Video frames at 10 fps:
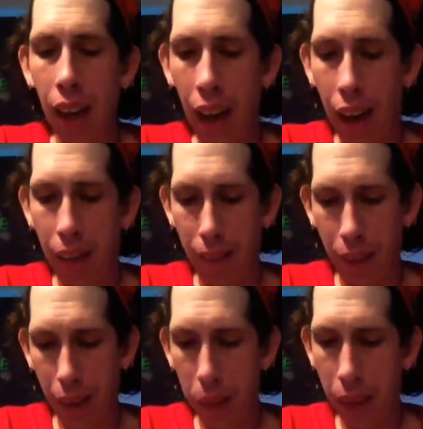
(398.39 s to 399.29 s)
Um,
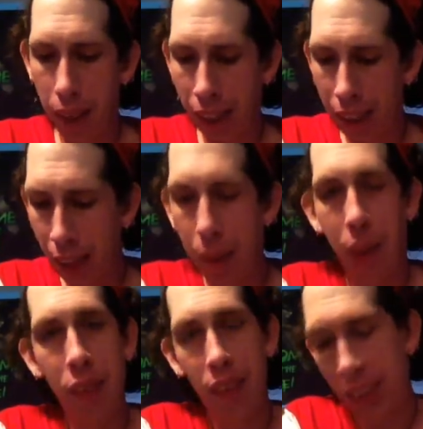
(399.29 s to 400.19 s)
but I am
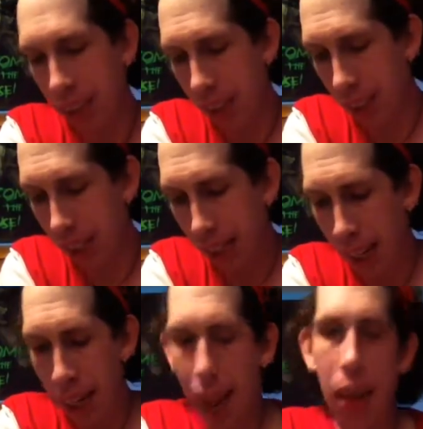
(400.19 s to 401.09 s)
envious. I
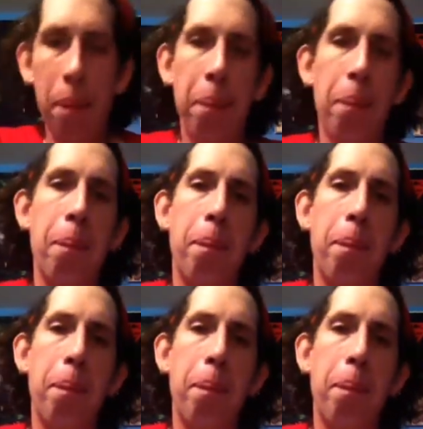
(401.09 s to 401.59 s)
am.